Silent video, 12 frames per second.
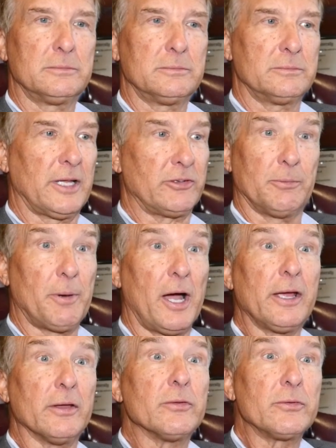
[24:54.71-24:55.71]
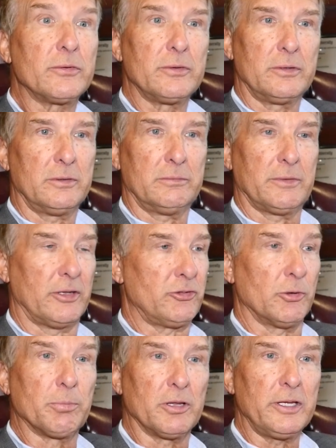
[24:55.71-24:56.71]
That's a bias. That's
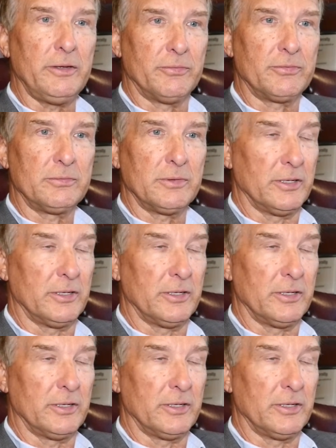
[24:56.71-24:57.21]
your belief.